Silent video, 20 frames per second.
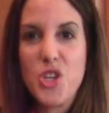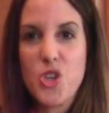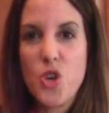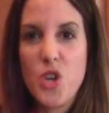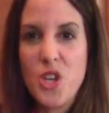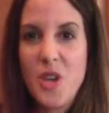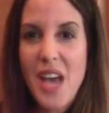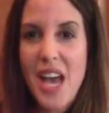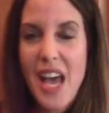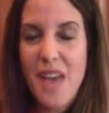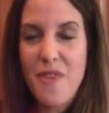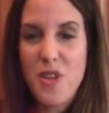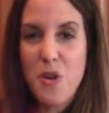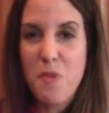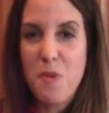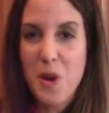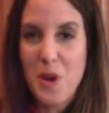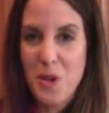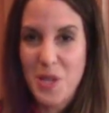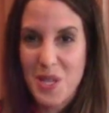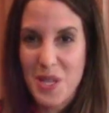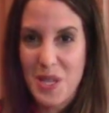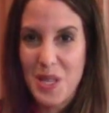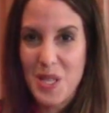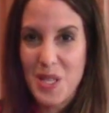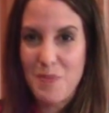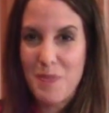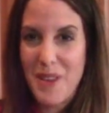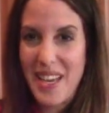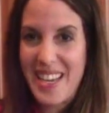sure you have your personal
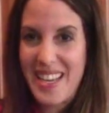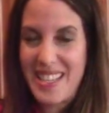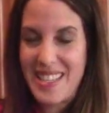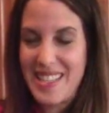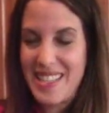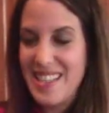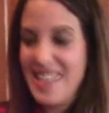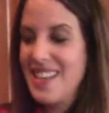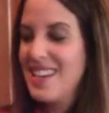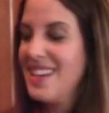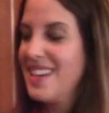space.